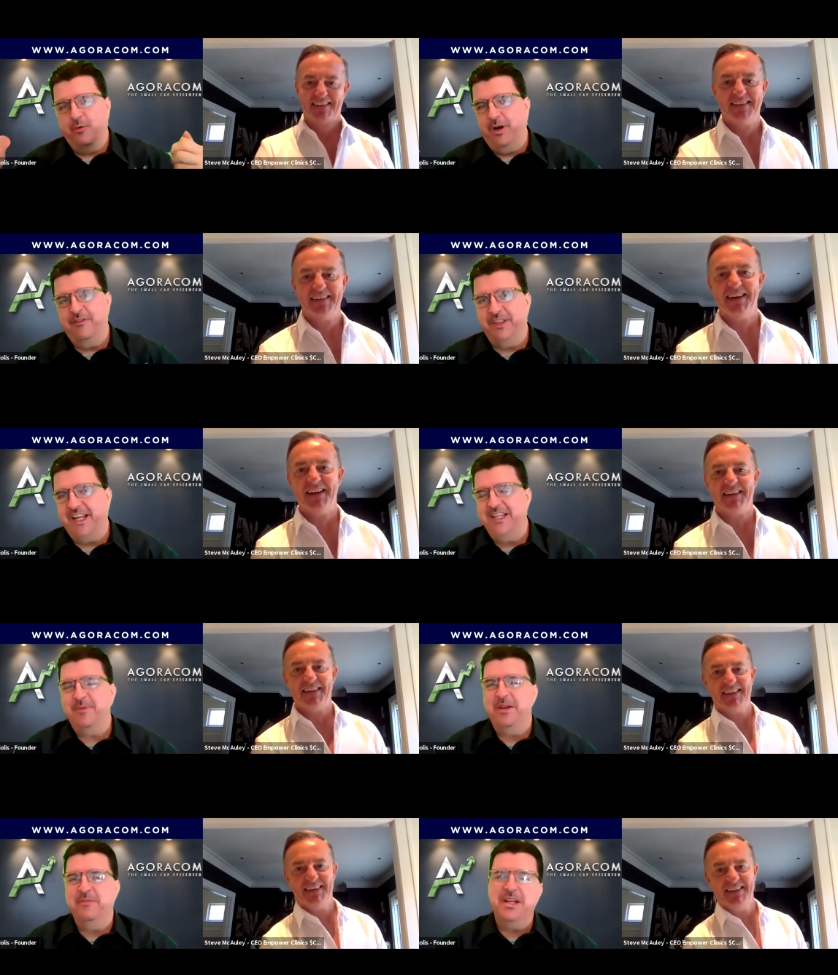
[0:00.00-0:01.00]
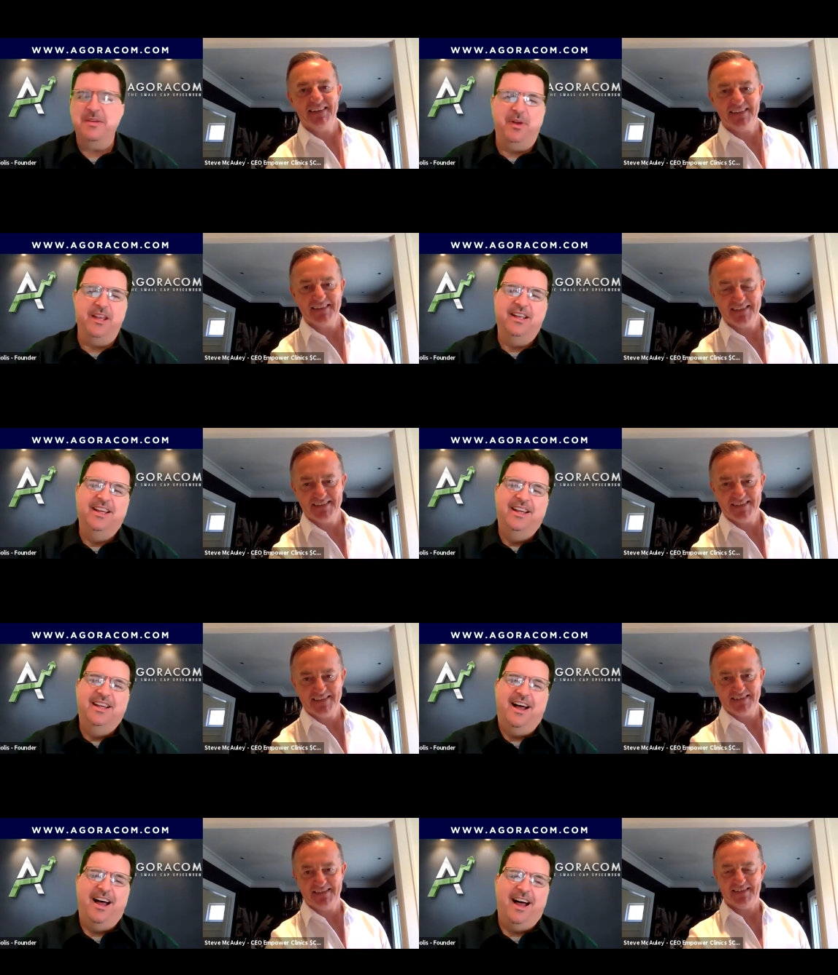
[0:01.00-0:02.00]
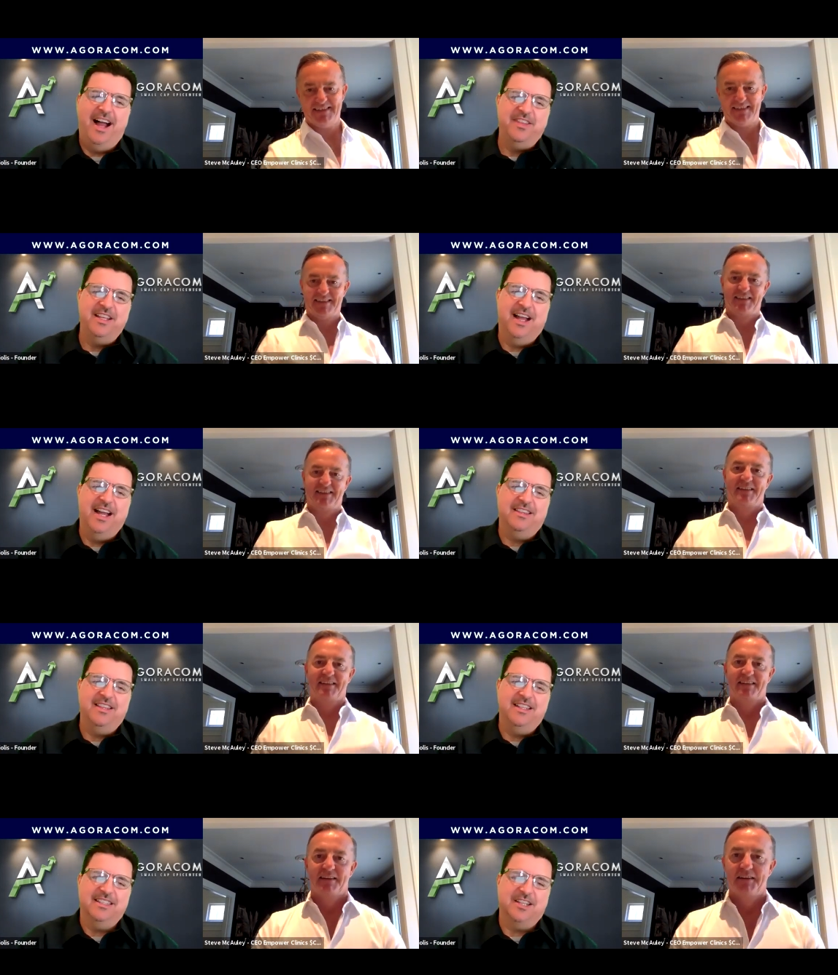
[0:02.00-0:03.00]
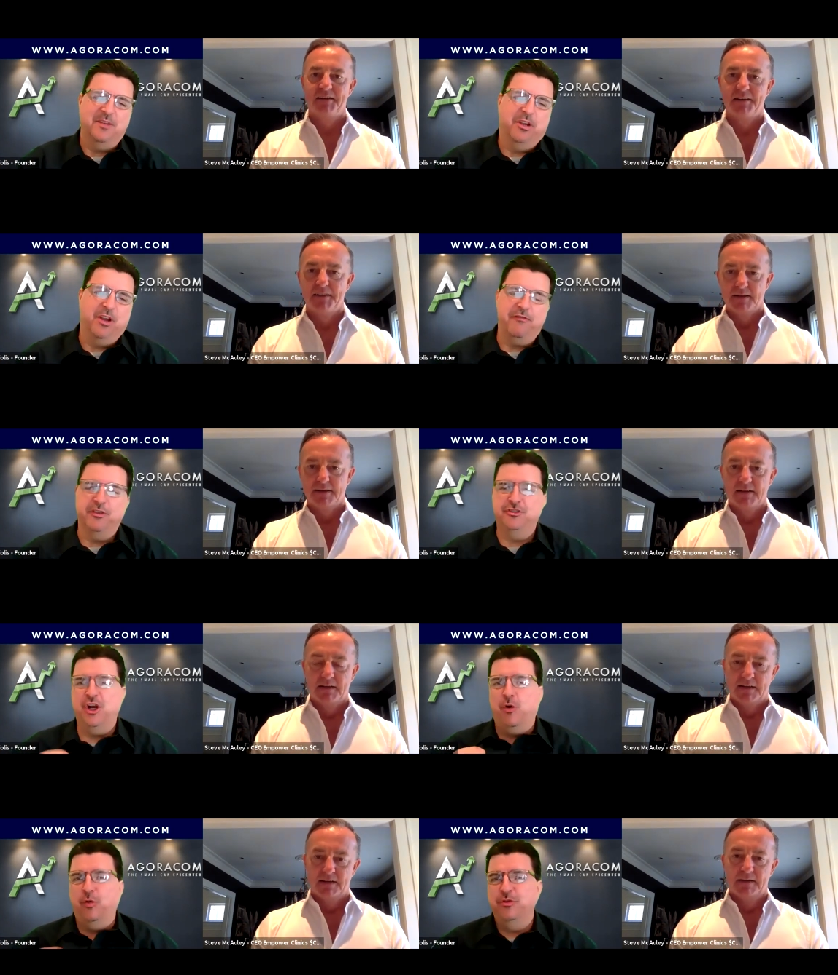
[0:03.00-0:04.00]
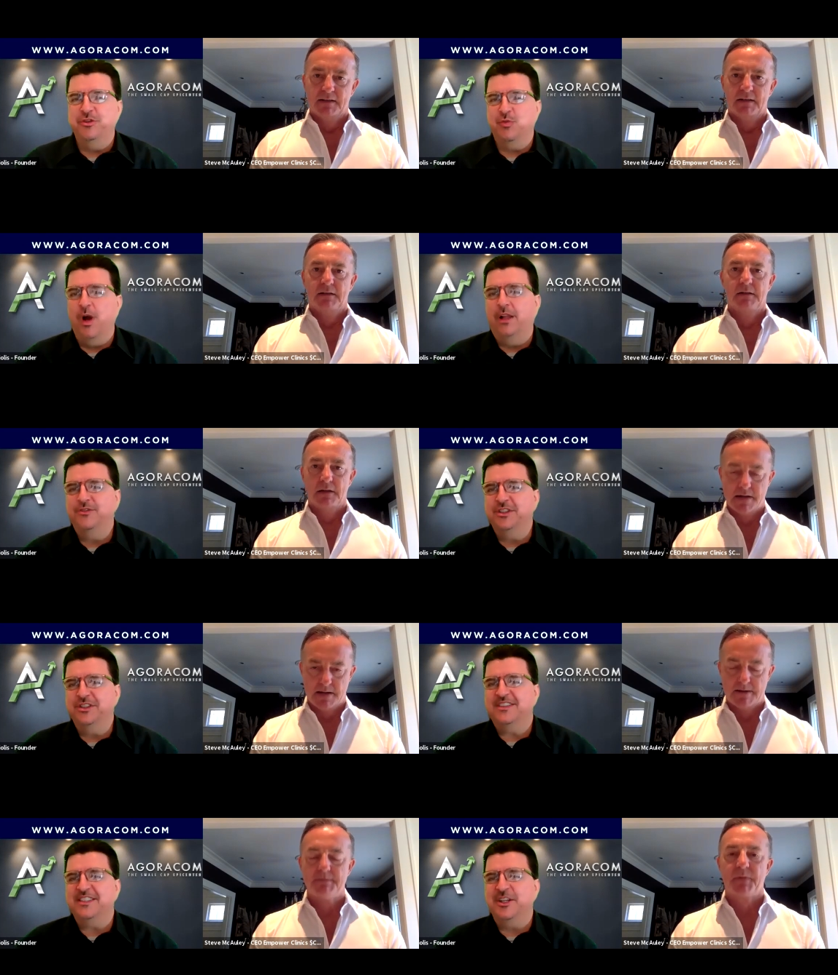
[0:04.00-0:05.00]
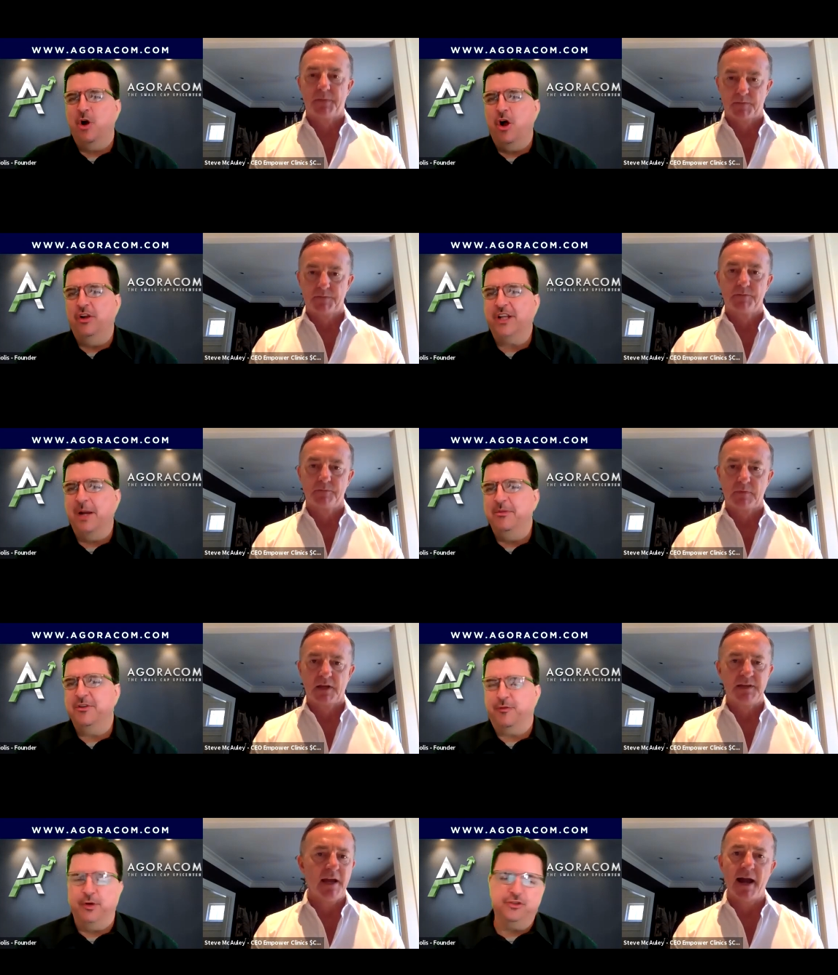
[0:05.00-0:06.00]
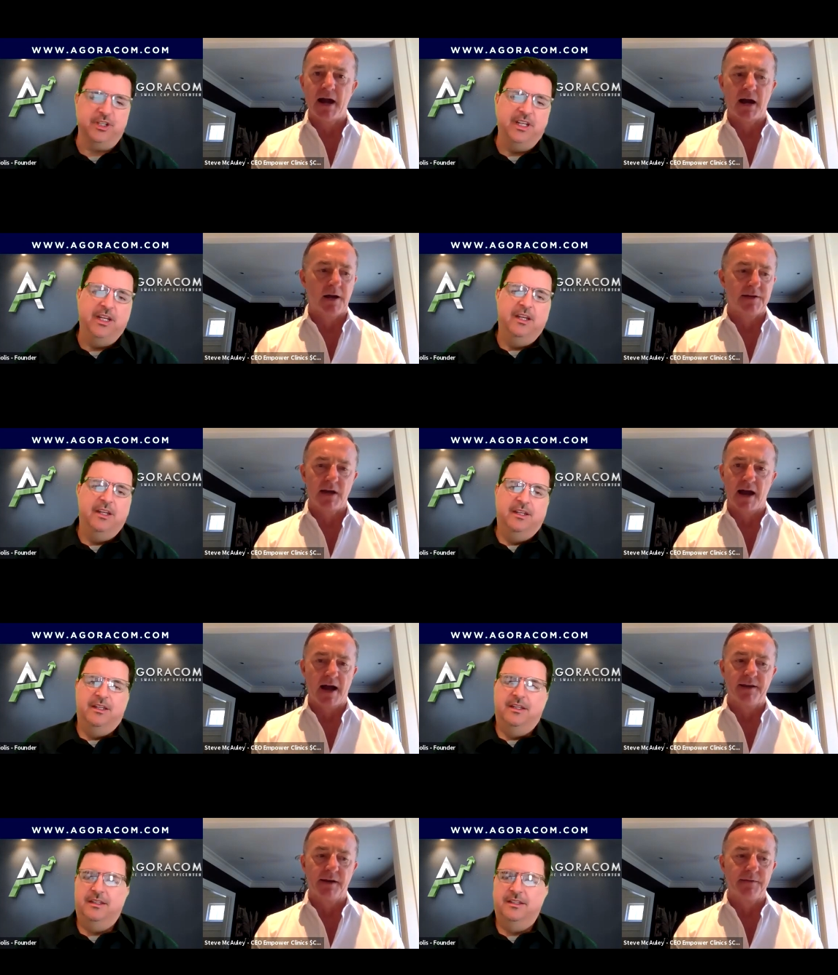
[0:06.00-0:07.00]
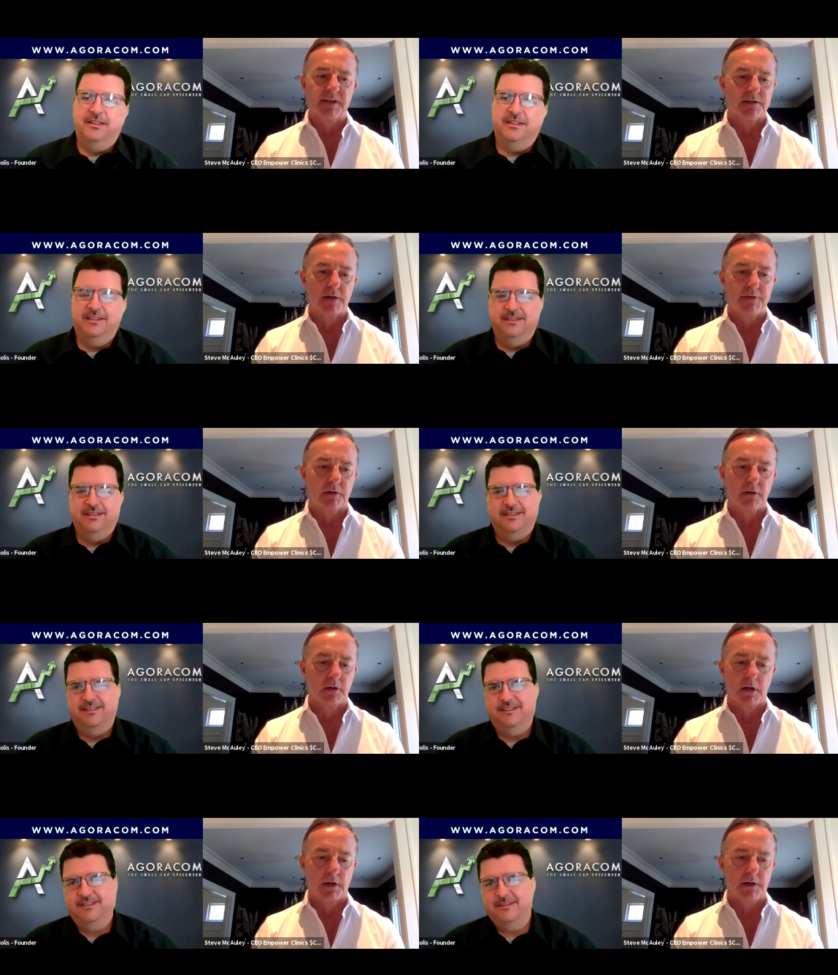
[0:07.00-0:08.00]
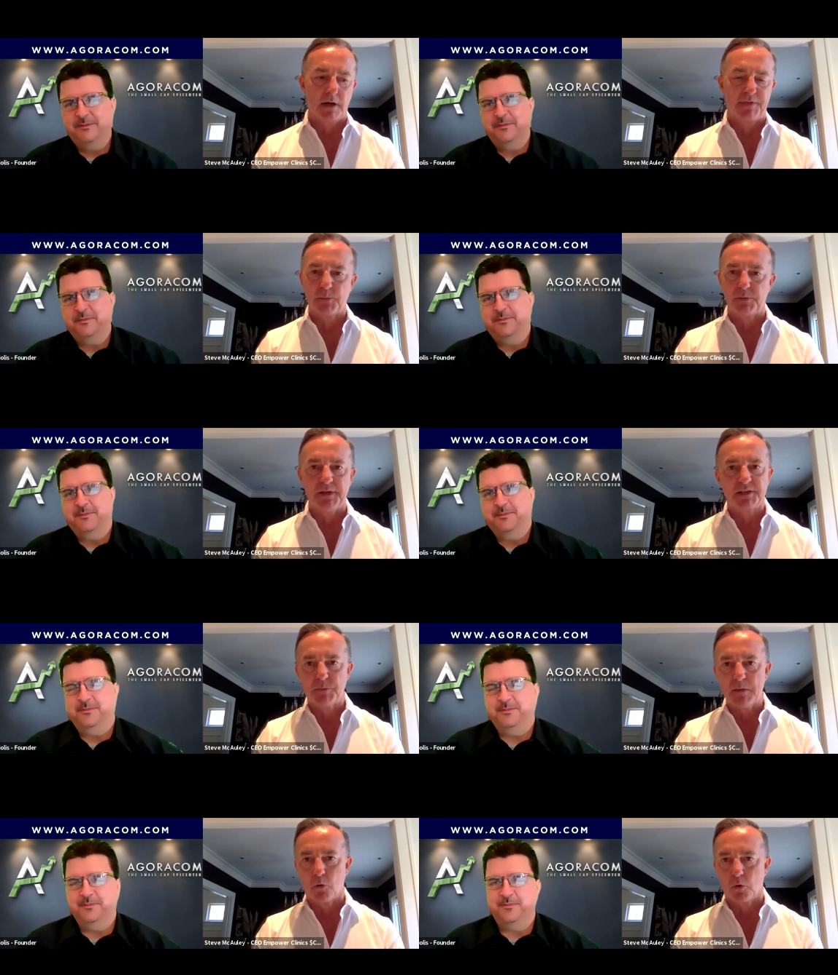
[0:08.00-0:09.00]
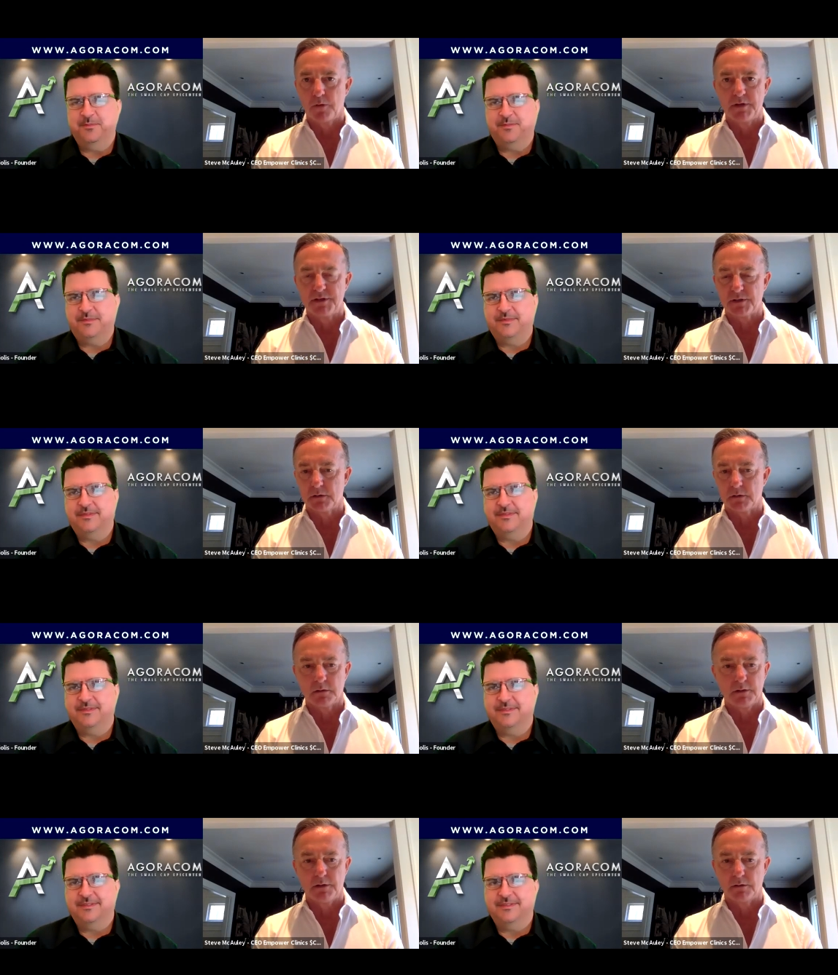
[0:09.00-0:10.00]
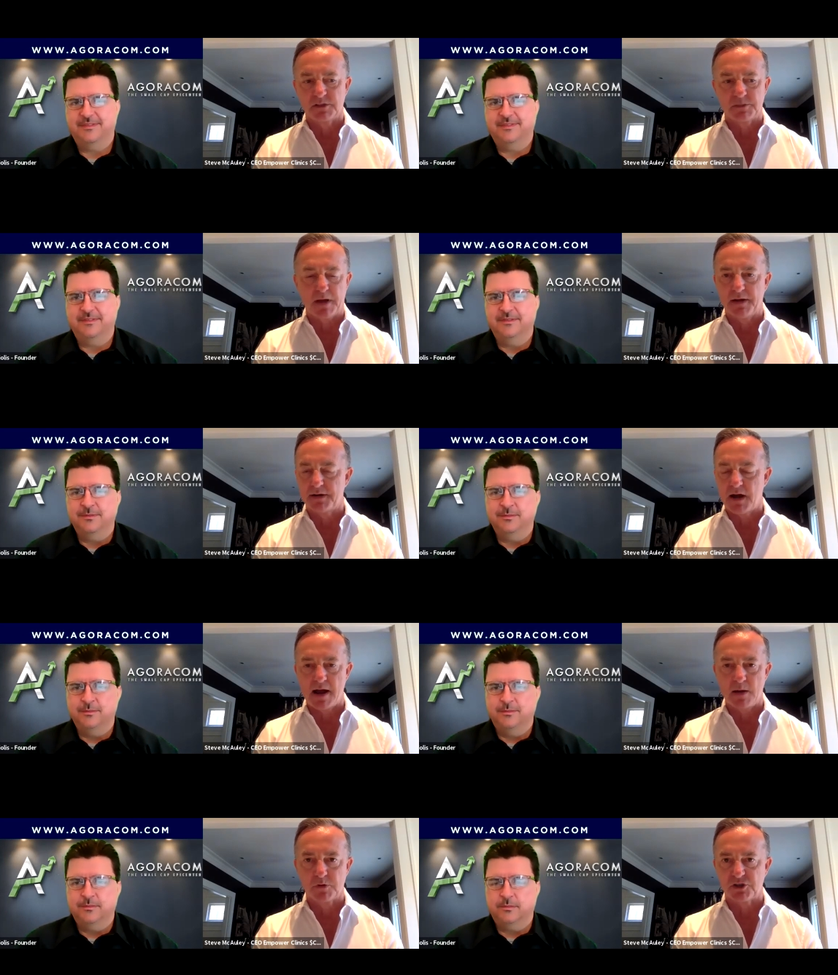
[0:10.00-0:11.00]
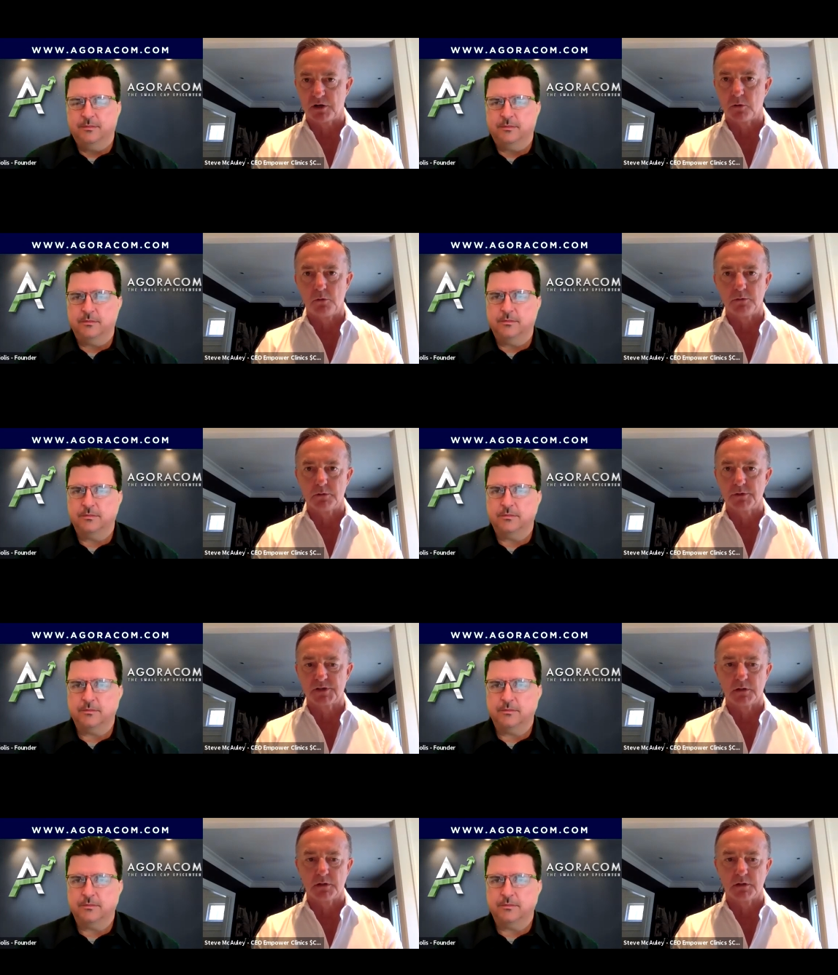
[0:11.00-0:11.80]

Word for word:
Speaker 1: or whatever the yeah. case may be. But uh, I think I think that's going to be great for the shareholders as well, just to see it all come into
Speaker 2: fruition. Yeah, yeah. And, and listen, nothing nothing pleases me more than to, you know, spend time with shareholders